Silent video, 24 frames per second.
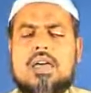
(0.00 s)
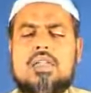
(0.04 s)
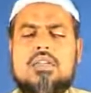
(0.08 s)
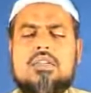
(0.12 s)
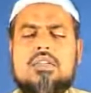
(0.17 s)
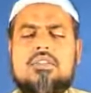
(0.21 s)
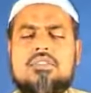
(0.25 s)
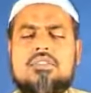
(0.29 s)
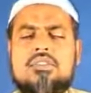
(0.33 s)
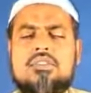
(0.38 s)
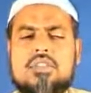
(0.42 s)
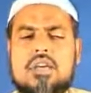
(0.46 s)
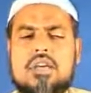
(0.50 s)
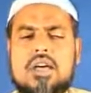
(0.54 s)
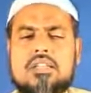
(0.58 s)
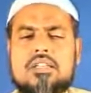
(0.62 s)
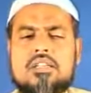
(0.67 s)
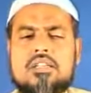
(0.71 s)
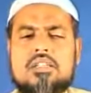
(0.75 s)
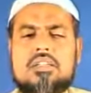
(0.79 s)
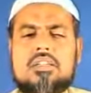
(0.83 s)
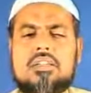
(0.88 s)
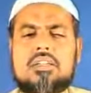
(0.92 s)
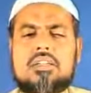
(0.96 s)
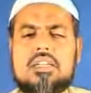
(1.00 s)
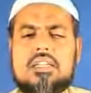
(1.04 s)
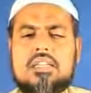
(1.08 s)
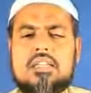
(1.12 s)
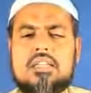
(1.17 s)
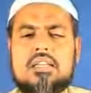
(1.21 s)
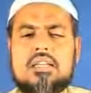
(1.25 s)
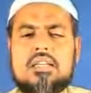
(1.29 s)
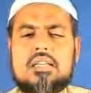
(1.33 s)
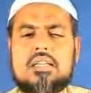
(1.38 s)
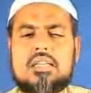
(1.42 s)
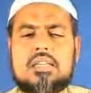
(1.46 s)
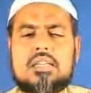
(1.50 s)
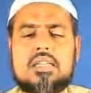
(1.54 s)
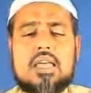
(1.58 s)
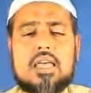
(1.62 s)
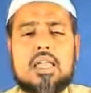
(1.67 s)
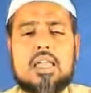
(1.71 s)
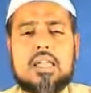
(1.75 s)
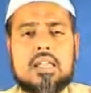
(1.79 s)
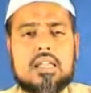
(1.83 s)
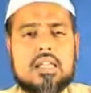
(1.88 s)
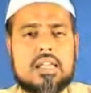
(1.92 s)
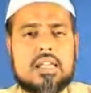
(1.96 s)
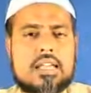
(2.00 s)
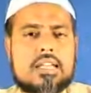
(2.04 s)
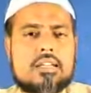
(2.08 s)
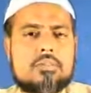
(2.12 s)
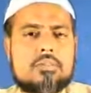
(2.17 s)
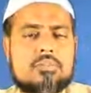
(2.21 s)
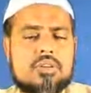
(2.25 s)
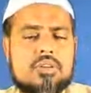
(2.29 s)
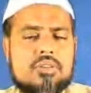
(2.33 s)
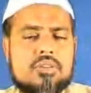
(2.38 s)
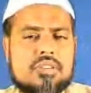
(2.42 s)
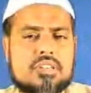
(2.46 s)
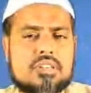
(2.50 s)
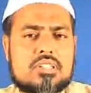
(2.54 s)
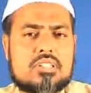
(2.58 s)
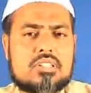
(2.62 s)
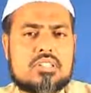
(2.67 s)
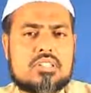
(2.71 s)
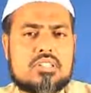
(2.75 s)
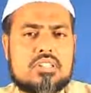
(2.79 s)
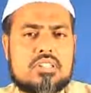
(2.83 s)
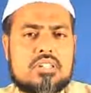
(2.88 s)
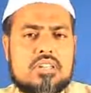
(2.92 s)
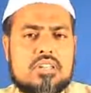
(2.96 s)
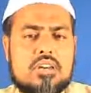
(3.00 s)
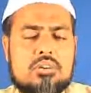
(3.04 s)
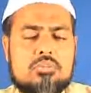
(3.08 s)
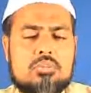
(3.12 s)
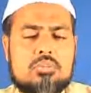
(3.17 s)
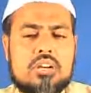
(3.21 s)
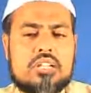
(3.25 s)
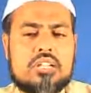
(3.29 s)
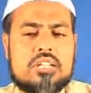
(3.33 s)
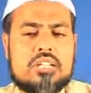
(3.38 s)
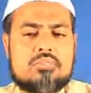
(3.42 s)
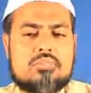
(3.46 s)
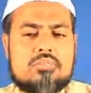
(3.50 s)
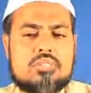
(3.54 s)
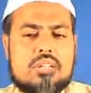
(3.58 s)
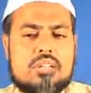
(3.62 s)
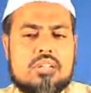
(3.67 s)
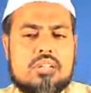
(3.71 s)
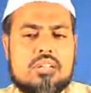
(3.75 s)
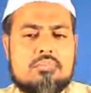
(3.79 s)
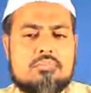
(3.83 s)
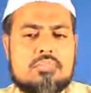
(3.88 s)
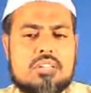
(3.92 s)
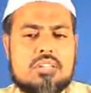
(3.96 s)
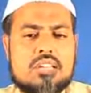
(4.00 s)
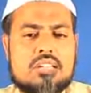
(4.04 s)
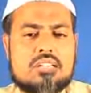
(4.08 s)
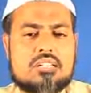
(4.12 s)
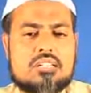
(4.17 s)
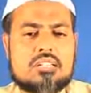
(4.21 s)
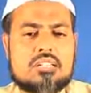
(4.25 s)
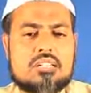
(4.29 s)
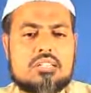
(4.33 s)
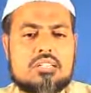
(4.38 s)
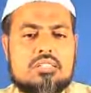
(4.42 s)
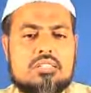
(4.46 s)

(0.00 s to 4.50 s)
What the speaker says: and recite it again and again, like Prophet sallallahu alaihi wasallam did.